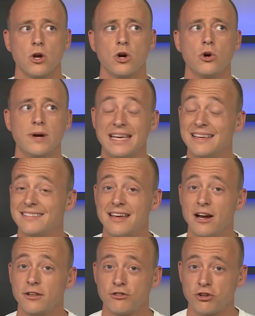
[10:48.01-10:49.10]
who is
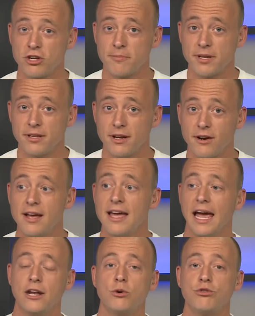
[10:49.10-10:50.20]
there that shouldn't have been there,
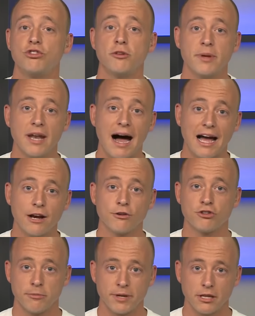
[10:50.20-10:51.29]
and who should have been higher,
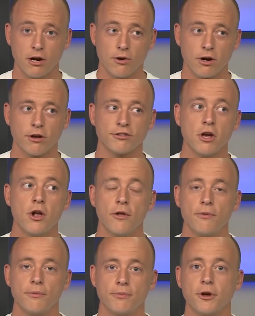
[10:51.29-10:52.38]
should have been lower, because
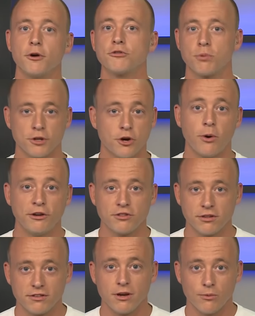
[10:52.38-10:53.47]
those were the
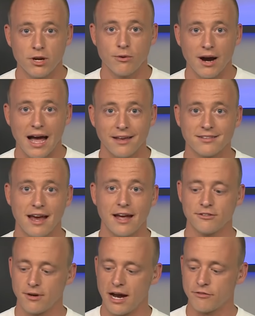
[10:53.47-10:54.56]
questions that we were asked to
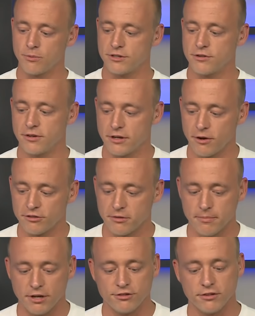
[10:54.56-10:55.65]
answer after we turned in our
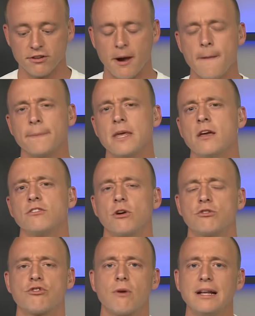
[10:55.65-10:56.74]
submissions. So
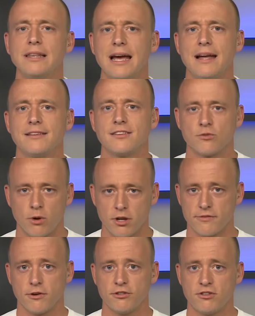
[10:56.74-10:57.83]
Trey Lance is one of the
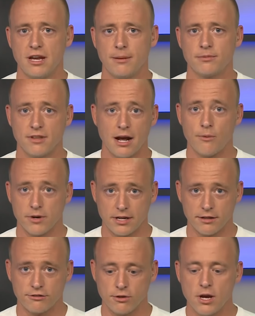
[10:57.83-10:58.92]
first names that I want to
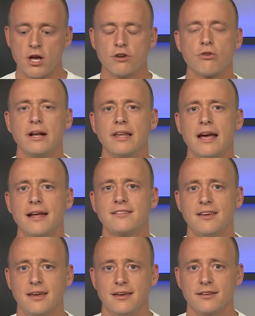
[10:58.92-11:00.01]
get to. Trey Lance
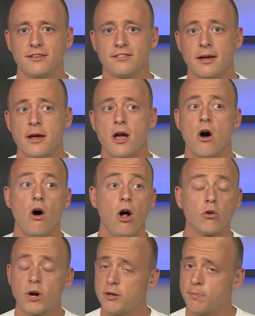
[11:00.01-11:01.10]
is
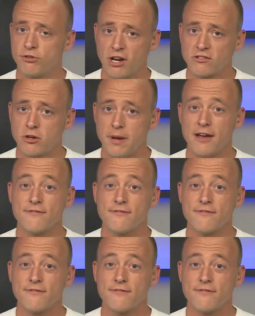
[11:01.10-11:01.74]
already projected to be a